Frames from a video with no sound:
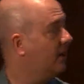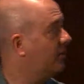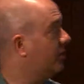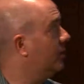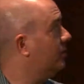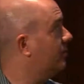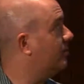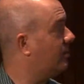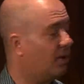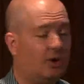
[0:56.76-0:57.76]
So
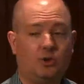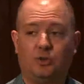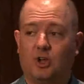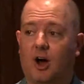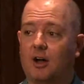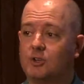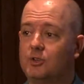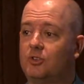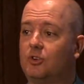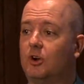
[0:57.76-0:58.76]
a good talk
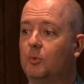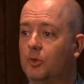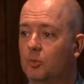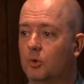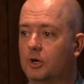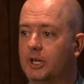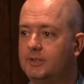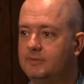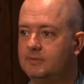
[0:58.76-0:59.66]
should start with a warning